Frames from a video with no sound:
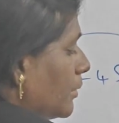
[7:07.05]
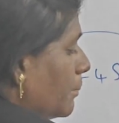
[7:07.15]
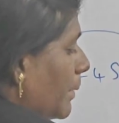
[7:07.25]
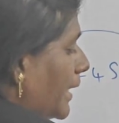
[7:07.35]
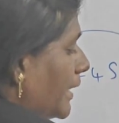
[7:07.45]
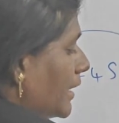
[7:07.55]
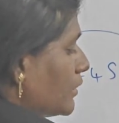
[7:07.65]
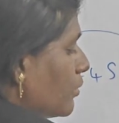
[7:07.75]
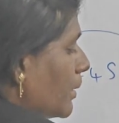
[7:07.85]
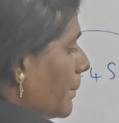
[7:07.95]

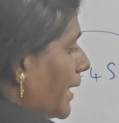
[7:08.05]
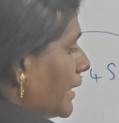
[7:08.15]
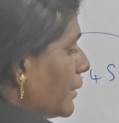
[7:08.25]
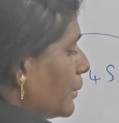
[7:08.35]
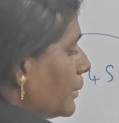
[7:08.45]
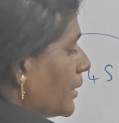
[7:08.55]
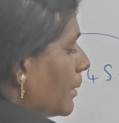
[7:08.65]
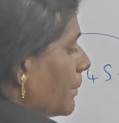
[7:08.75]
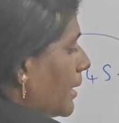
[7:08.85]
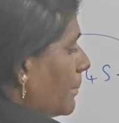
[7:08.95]
Minus 1 by 2,
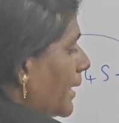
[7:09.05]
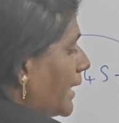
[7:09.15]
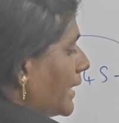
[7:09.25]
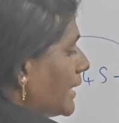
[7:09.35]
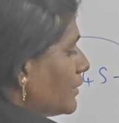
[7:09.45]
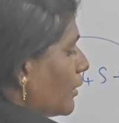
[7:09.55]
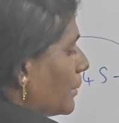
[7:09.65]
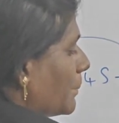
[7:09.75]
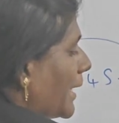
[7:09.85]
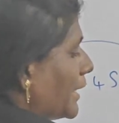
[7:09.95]
comma, minus
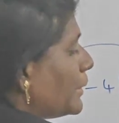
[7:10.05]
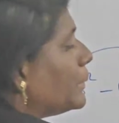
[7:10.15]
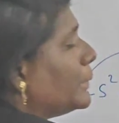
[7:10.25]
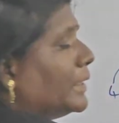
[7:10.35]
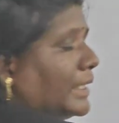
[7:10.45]
1 by 2.